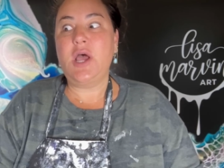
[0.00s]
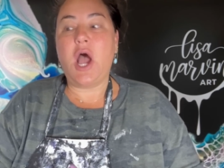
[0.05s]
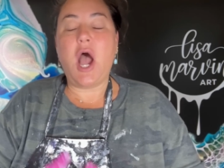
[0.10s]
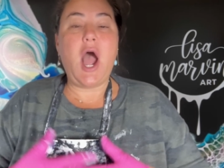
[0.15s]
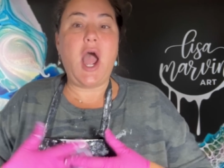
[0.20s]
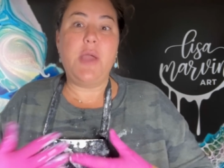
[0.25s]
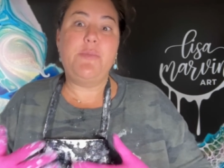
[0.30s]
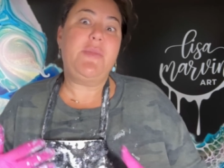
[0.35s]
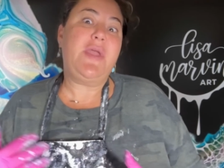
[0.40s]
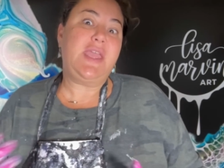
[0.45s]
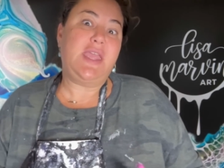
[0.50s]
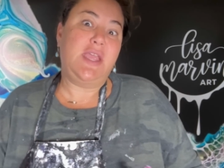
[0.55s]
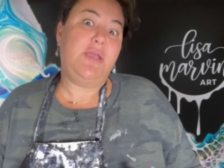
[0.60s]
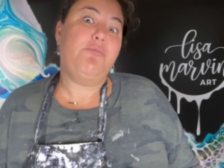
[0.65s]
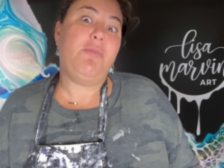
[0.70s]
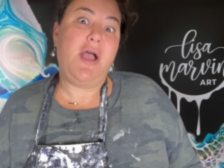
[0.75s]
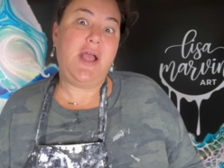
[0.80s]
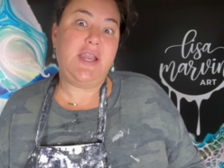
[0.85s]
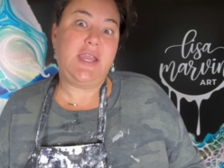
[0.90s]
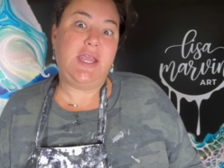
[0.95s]
I'm making
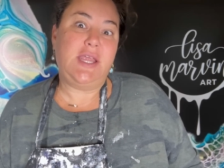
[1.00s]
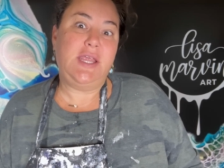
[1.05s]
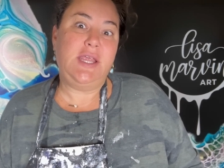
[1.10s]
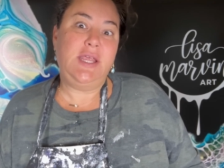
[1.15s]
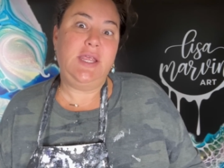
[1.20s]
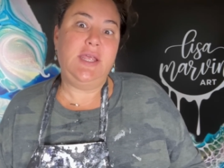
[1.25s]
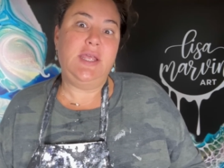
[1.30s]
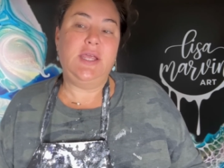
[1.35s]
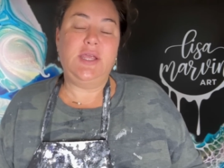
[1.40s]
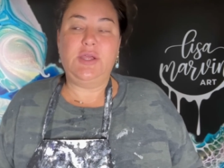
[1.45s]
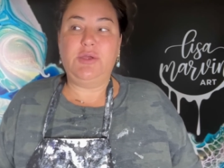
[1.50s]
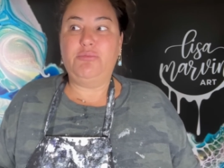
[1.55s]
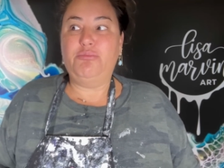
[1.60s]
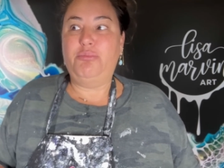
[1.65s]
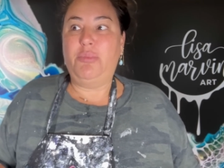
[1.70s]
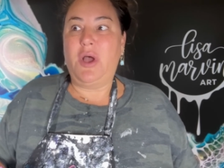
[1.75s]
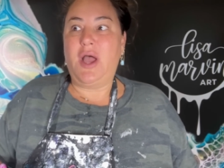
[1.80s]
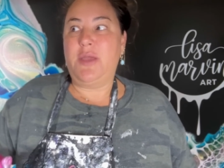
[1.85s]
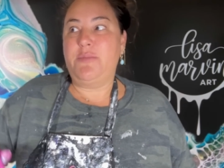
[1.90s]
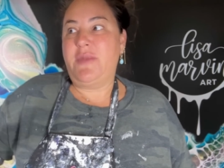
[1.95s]
money
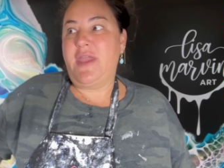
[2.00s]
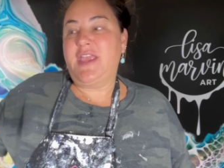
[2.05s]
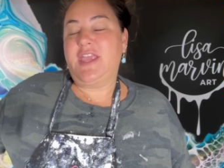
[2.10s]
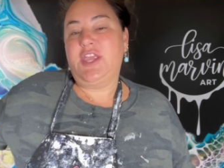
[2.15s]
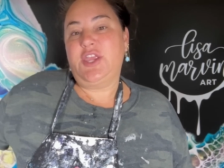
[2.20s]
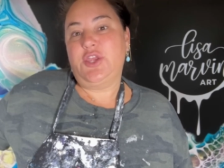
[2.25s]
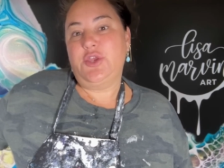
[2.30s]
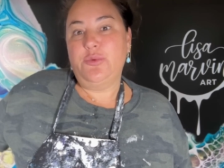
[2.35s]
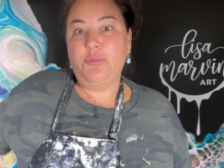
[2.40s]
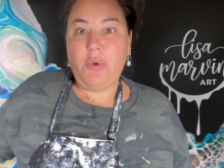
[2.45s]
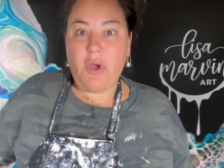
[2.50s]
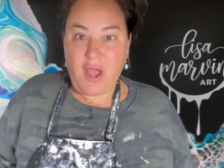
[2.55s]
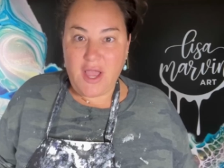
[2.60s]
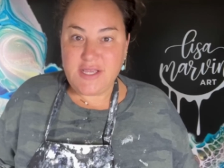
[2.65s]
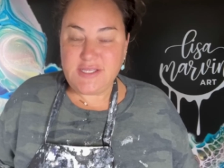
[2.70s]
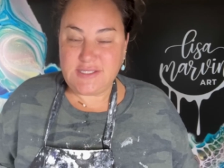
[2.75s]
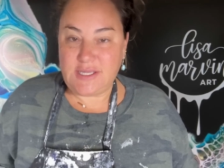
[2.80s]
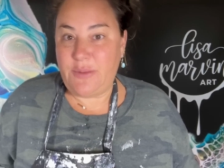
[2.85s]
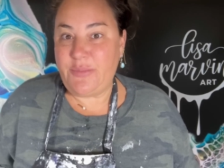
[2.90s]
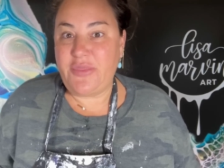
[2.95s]
by making you buy
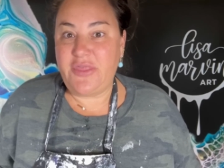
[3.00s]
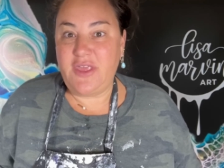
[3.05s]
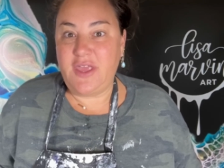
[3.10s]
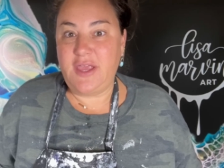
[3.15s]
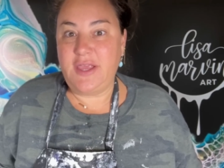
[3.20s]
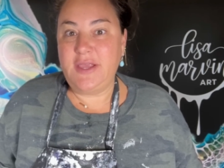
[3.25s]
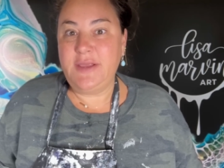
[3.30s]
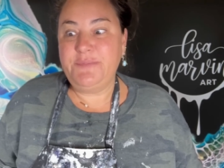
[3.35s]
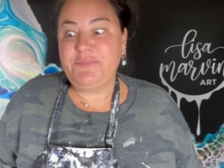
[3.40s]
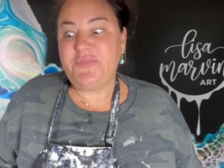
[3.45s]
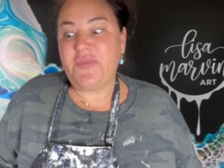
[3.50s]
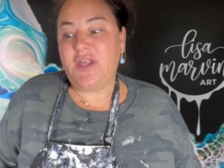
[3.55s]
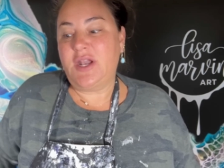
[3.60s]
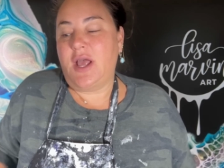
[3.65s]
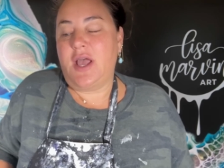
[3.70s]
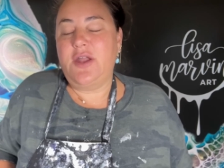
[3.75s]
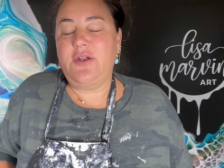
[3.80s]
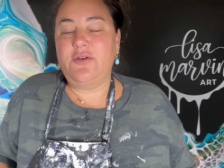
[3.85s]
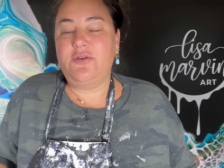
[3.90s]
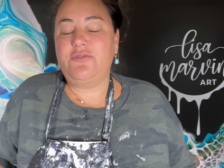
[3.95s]
something, and
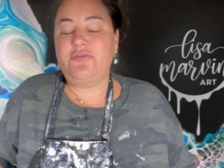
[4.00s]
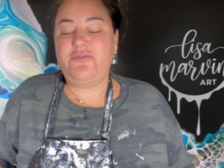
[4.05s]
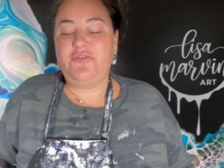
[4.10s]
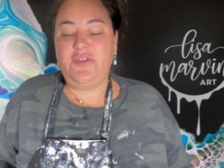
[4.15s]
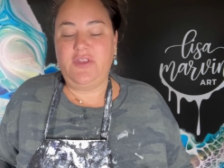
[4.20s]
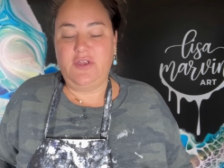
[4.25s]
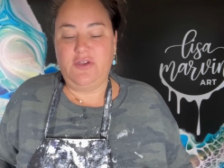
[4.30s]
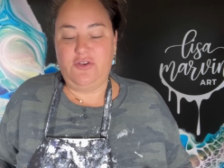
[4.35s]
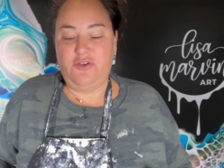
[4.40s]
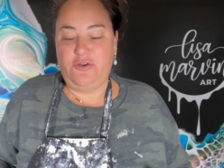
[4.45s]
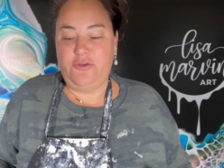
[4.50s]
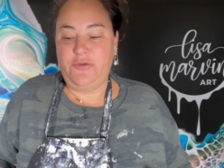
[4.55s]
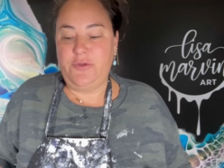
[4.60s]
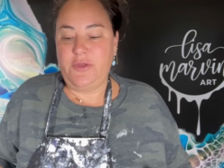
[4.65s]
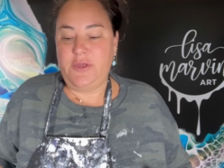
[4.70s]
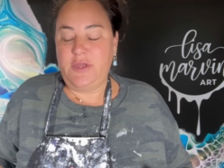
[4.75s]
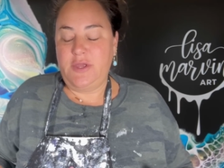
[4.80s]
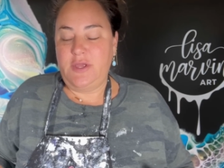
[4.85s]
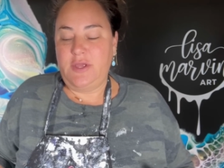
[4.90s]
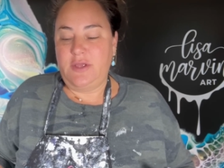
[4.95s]
I don't feel
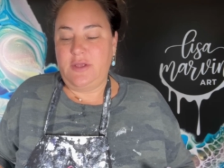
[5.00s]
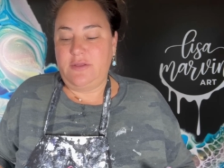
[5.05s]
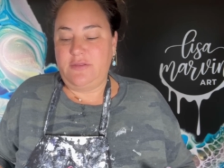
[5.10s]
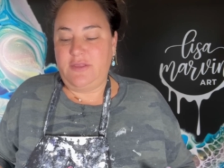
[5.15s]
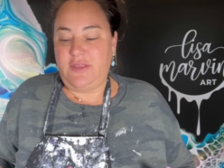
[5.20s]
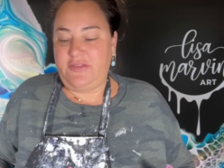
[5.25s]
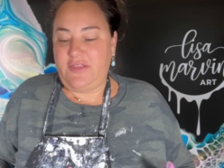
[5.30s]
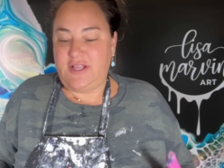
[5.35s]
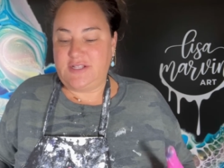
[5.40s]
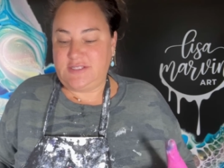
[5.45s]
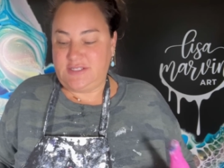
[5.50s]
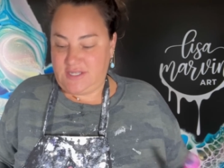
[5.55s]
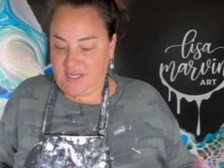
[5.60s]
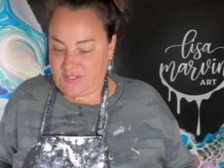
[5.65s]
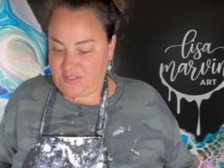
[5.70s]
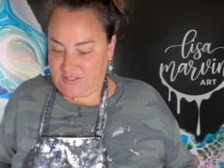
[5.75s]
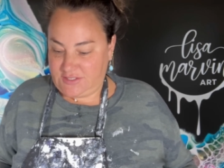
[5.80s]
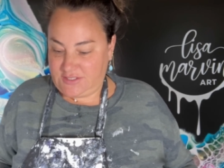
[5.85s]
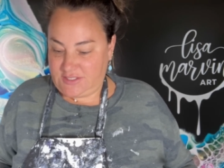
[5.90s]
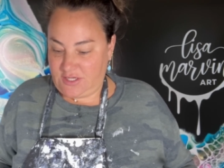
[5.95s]
that that's
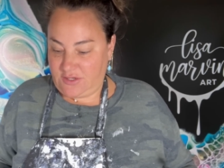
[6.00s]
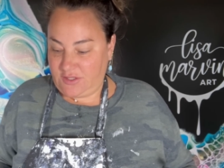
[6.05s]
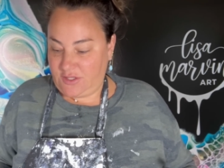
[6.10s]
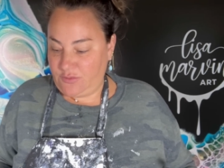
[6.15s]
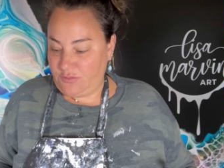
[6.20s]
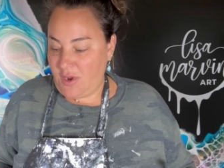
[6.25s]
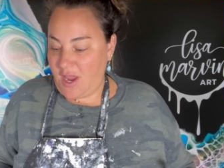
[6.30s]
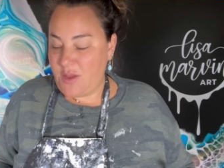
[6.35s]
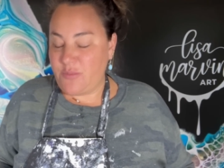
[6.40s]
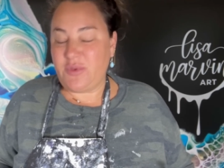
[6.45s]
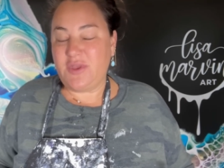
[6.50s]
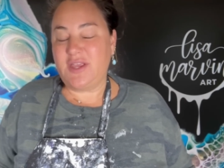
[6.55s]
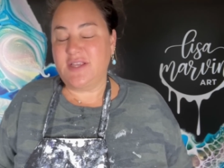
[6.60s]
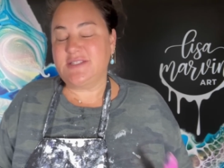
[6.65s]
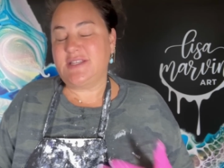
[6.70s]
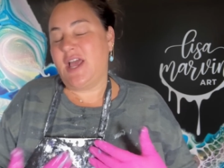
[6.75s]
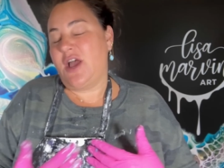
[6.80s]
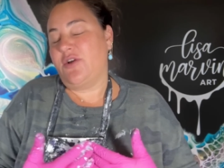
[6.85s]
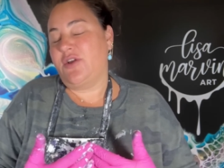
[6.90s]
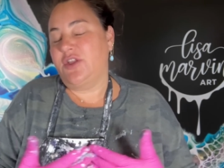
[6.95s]
necessarily right, because
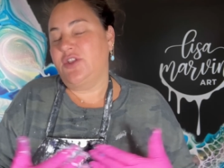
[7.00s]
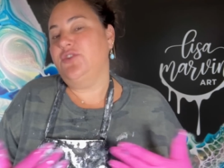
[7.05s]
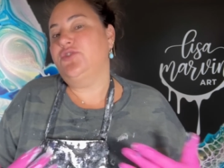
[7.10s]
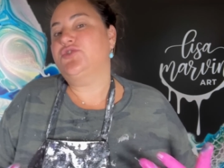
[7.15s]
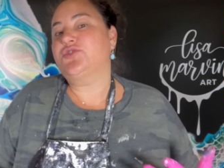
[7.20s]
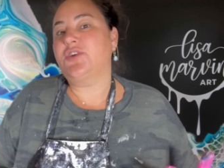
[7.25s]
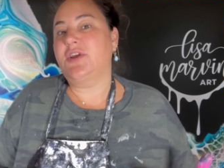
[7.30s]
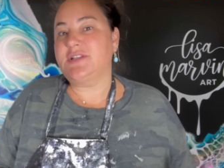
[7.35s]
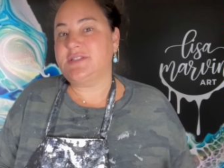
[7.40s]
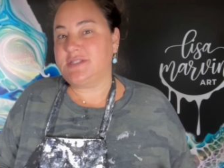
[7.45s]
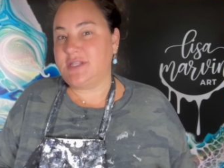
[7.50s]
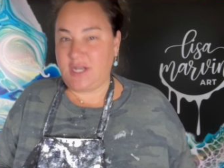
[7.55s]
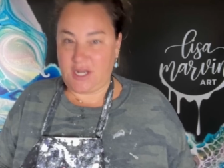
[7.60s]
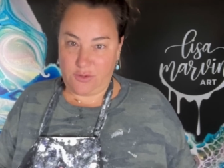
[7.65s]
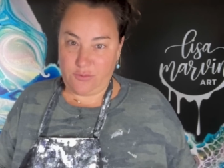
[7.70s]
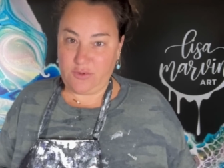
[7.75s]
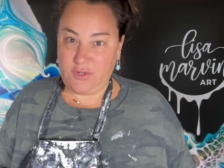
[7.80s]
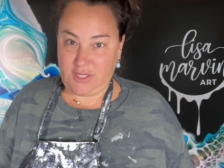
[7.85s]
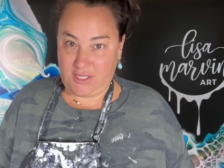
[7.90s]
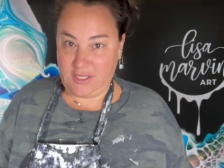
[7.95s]
how can you trust that I
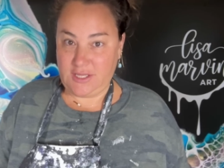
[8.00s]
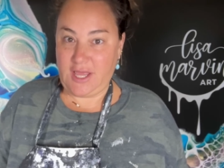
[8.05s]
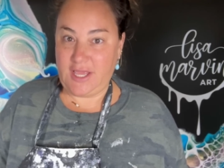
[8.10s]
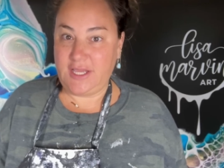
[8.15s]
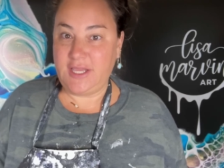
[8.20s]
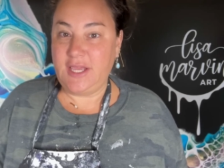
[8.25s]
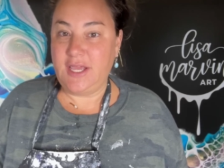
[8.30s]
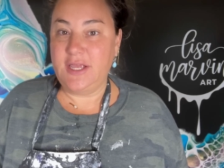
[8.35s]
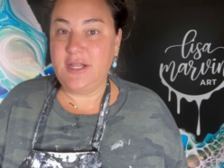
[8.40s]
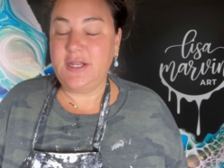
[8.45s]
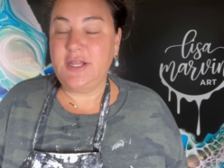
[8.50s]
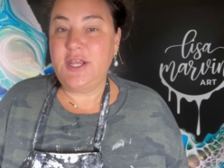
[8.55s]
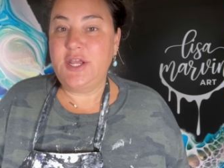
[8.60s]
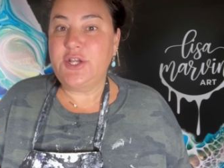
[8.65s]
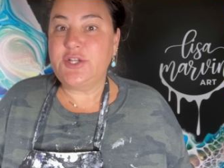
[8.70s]
really like it?